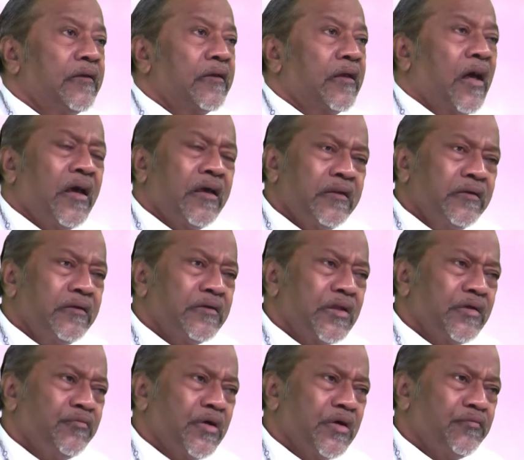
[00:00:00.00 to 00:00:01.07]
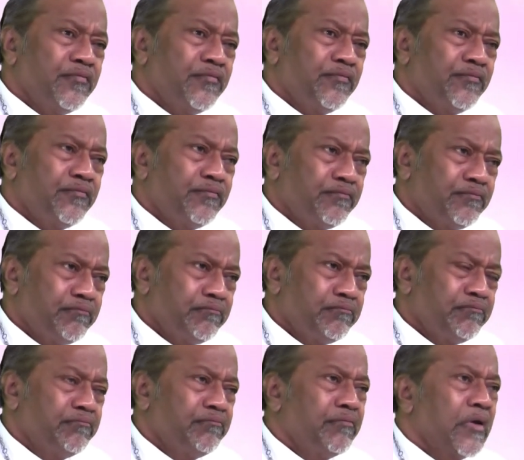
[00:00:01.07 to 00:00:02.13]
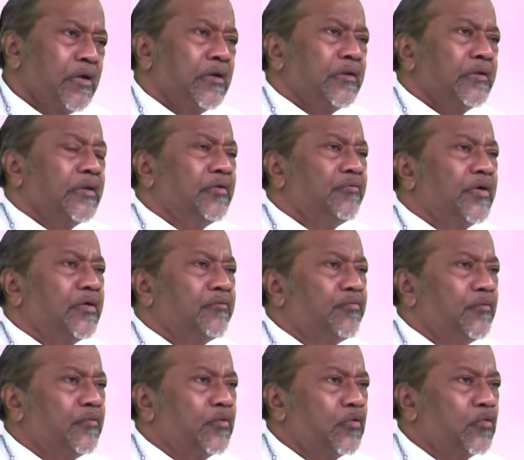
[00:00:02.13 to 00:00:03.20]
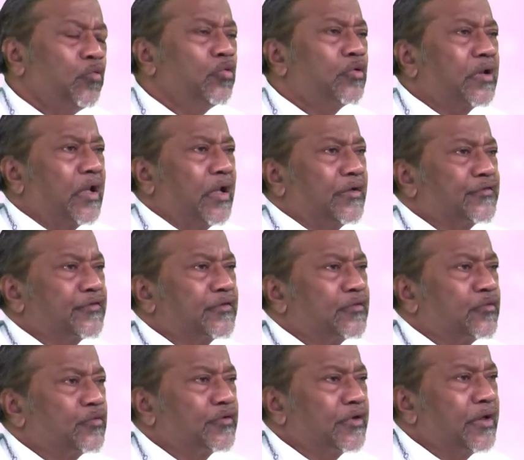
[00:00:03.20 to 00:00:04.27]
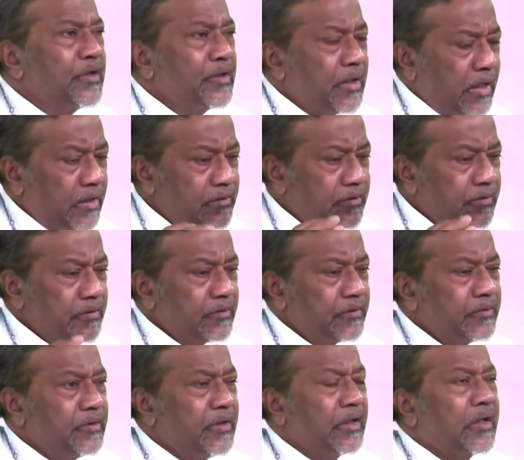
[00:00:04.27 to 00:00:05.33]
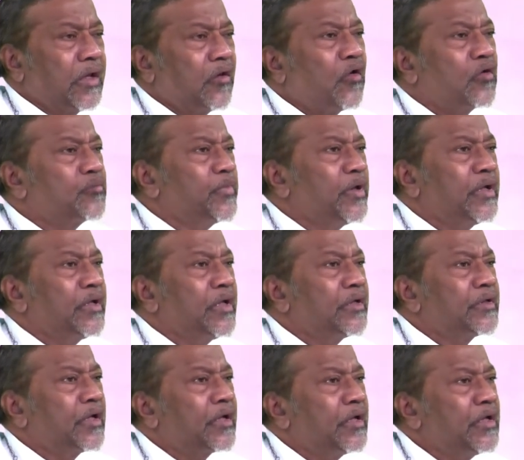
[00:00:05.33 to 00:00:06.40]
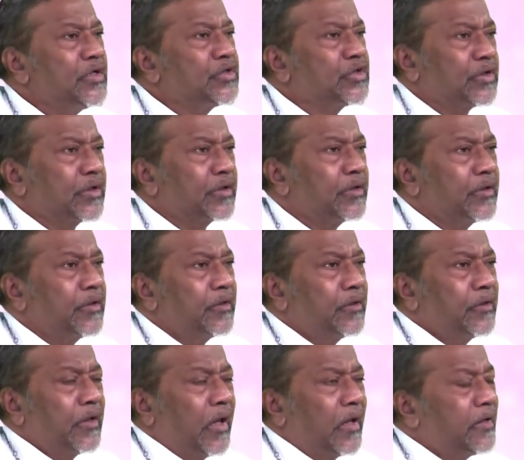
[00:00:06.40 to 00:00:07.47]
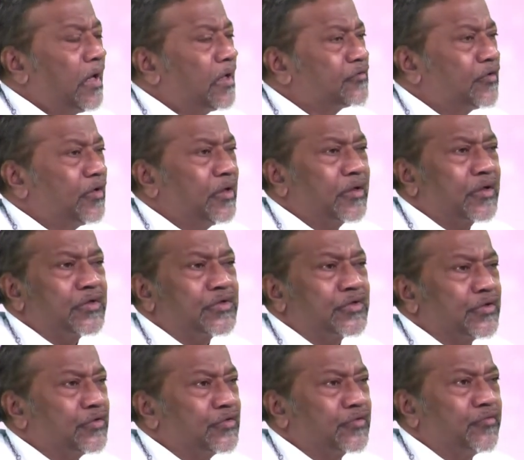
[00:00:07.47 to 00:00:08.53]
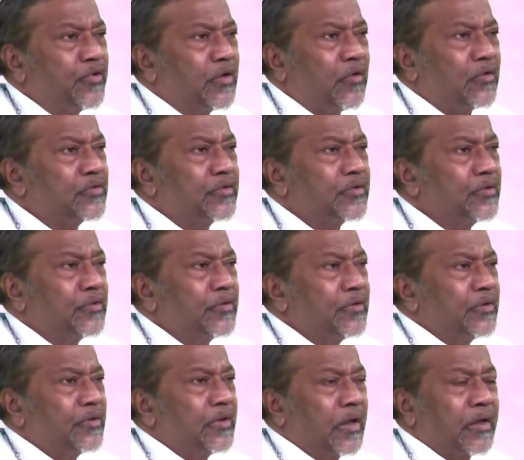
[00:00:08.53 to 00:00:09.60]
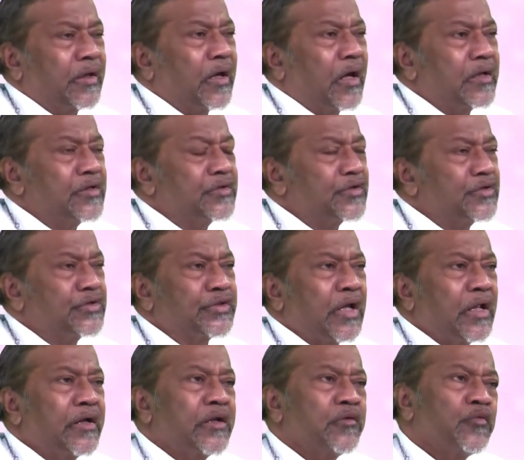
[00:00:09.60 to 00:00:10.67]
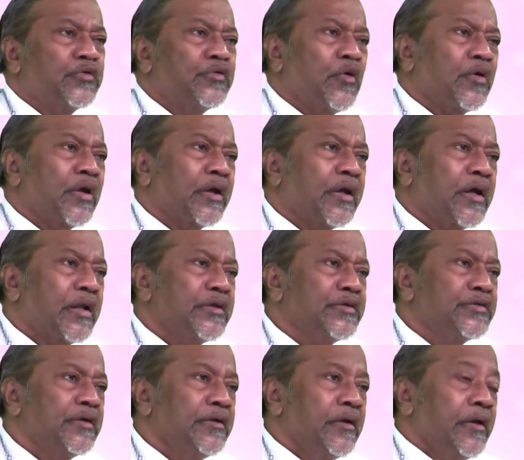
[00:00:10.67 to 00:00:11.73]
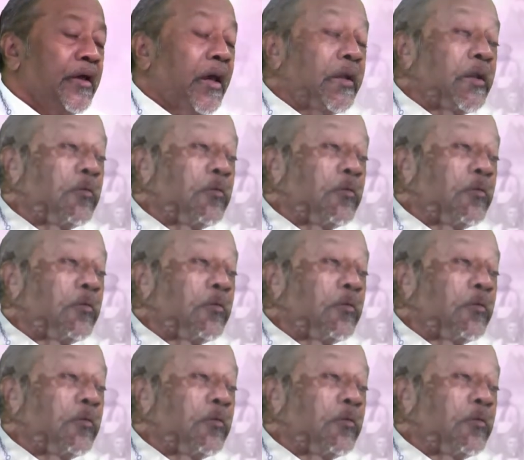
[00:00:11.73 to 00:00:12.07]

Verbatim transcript: and they were they were ruthless to say that there cannot be any other religion. And naturally, Christians were not encouraged, Christianity was not encouraged, and